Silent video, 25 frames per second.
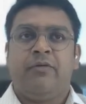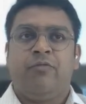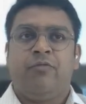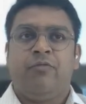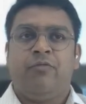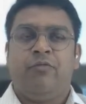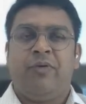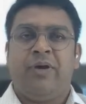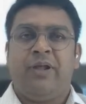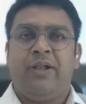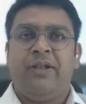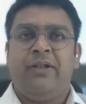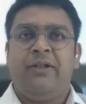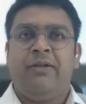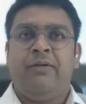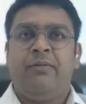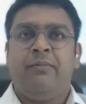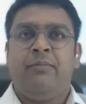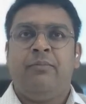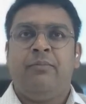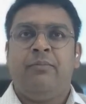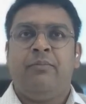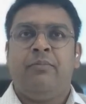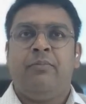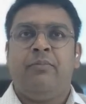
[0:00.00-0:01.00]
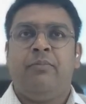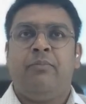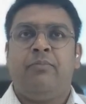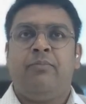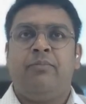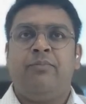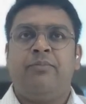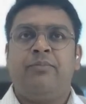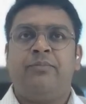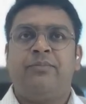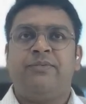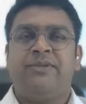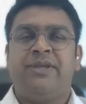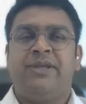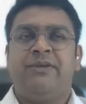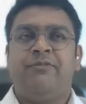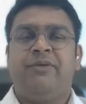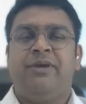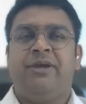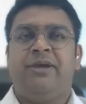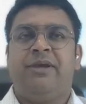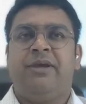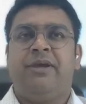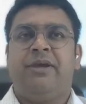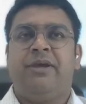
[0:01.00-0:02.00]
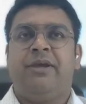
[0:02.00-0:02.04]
When see